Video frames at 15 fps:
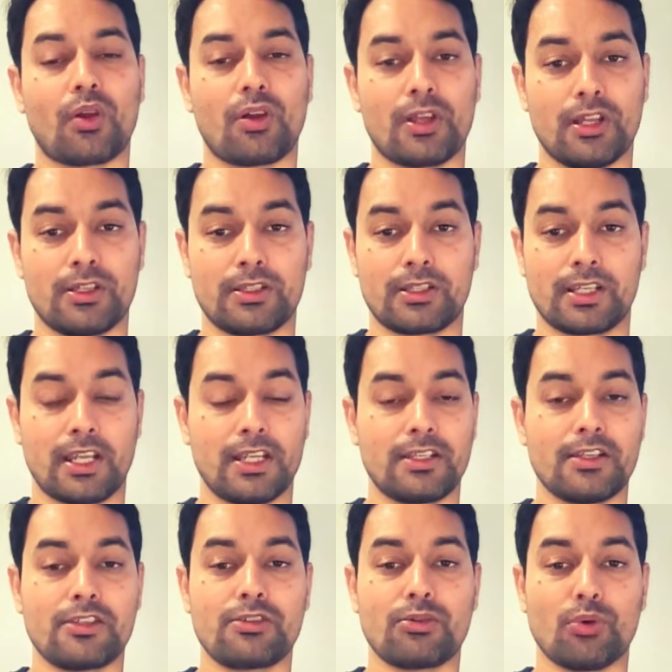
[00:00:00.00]
it
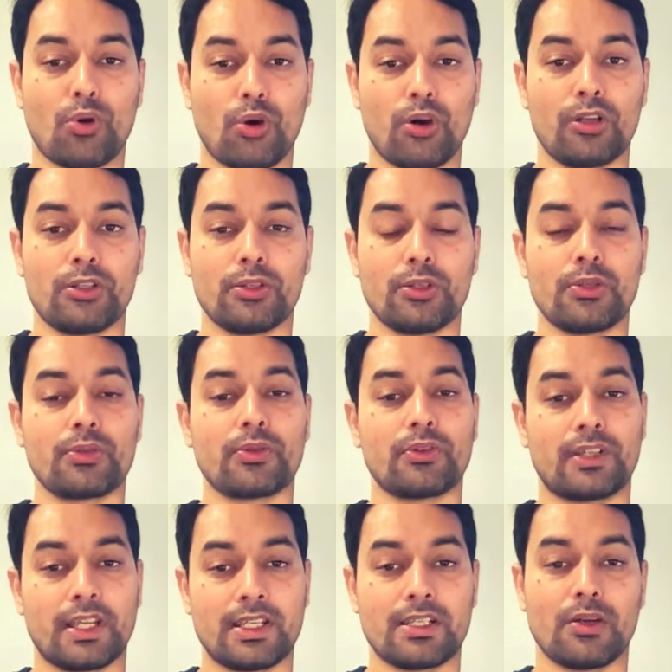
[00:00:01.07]
caters to all your
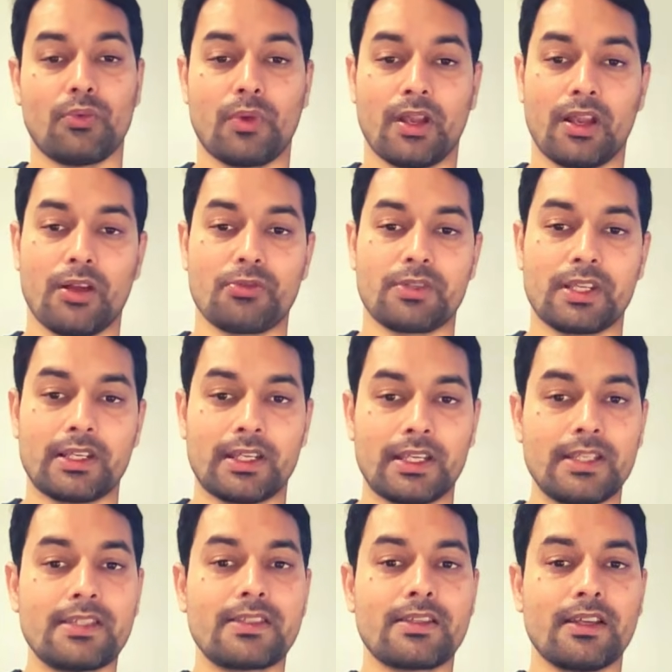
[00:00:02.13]
data warehousing
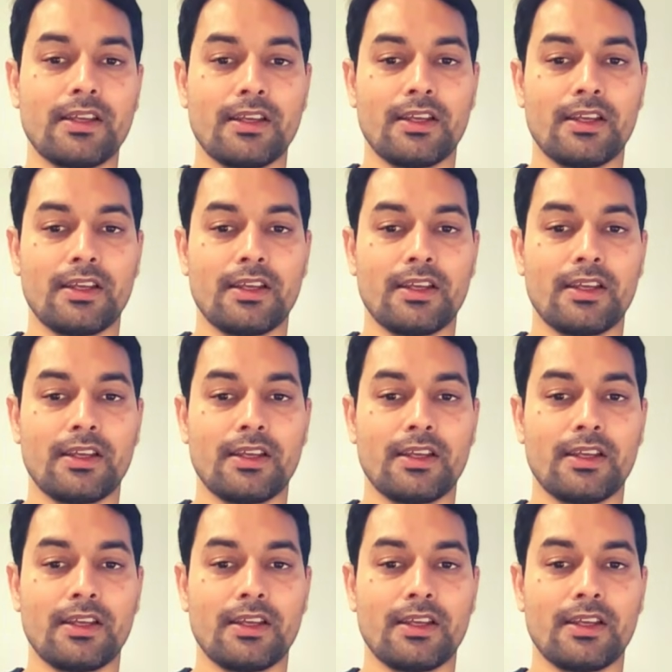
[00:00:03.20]
needs.